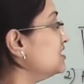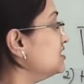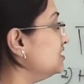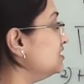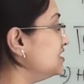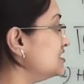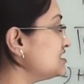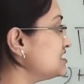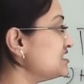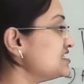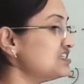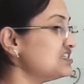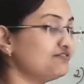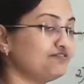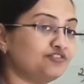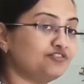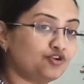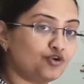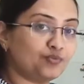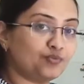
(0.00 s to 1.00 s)
This is a
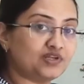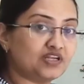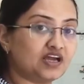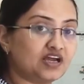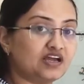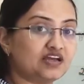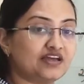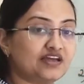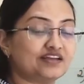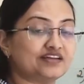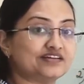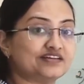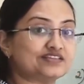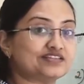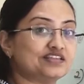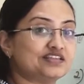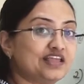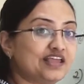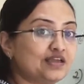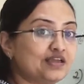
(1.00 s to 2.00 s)
phenomena and its
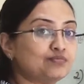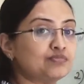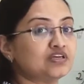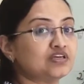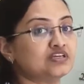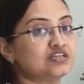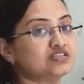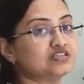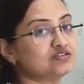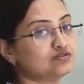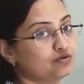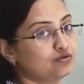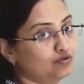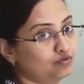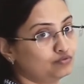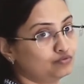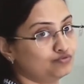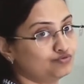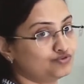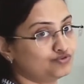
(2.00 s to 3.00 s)
name is
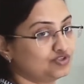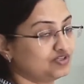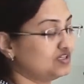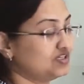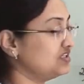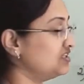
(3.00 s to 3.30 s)
occlusion.